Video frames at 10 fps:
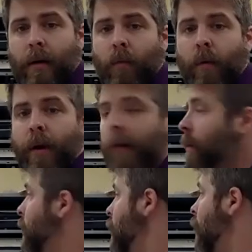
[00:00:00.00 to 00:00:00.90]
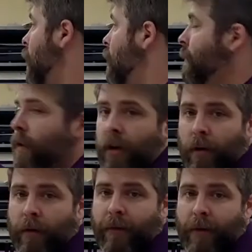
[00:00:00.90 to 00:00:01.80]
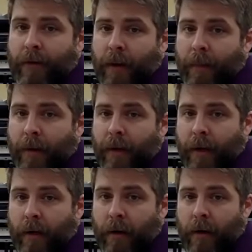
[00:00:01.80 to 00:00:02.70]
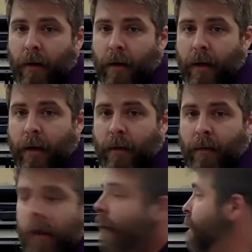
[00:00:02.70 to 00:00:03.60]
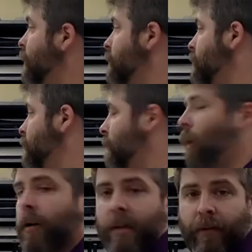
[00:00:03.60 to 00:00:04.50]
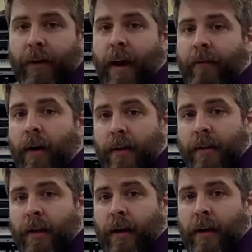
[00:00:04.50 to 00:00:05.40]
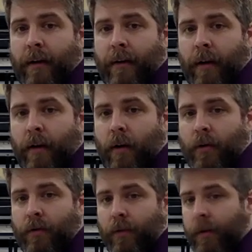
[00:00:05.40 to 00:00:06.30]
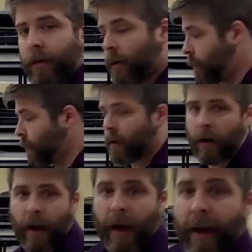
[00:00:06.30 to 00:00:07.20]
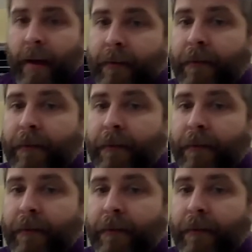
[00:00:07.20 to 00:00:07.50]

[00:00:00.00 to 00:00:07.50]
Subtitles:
where all the urine fills up in here in this filter from all the different nephrons, goes through the ureter and